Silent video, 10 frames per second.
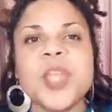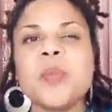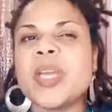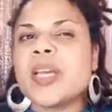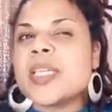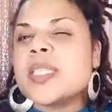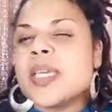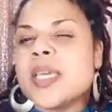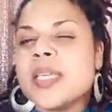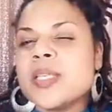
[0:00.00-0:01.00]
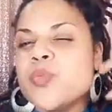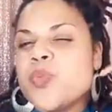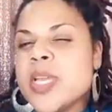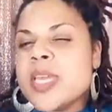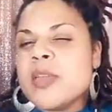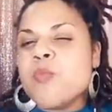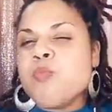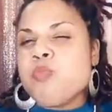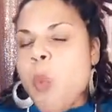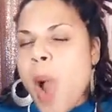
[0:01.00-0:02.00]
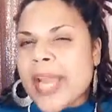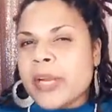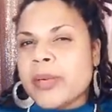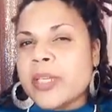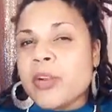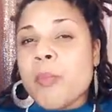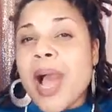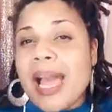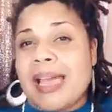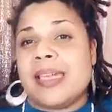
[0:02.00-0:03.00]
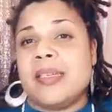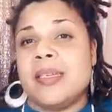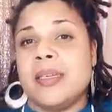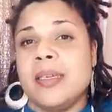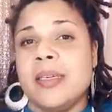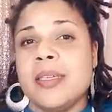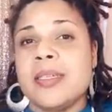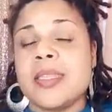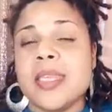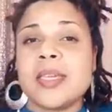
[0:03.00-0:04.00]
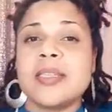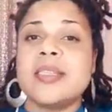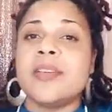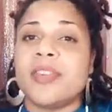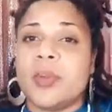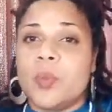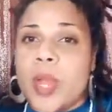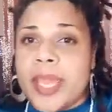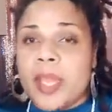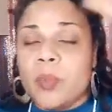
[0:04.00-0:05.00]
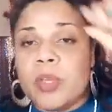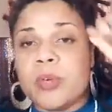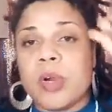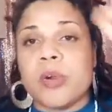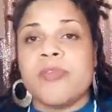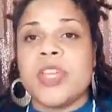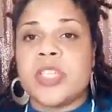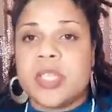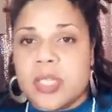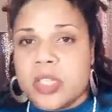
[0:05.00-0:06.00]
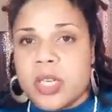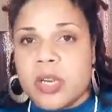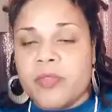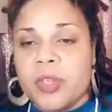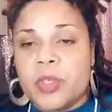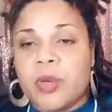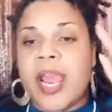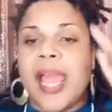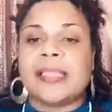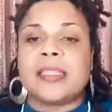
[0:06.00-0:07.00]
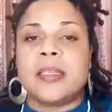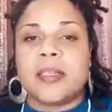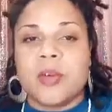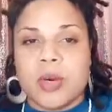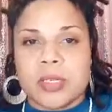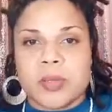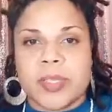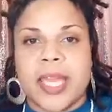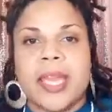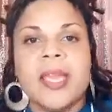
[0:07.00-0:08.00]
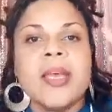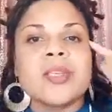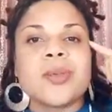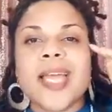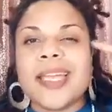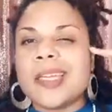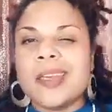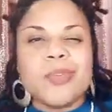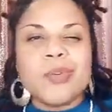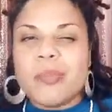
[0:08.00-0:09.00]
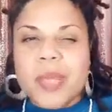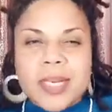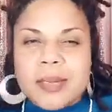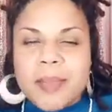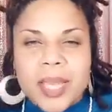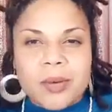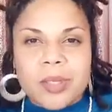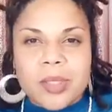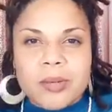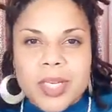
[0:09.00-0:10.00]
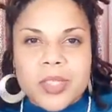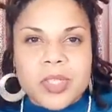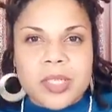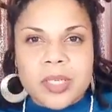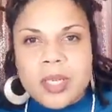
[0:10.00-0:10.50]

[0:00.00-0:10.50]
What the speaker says: because it is rewiring your mind to think a different way when you are visioning a shared future and acting in accordance with that. So, like, if you committed a microaggression,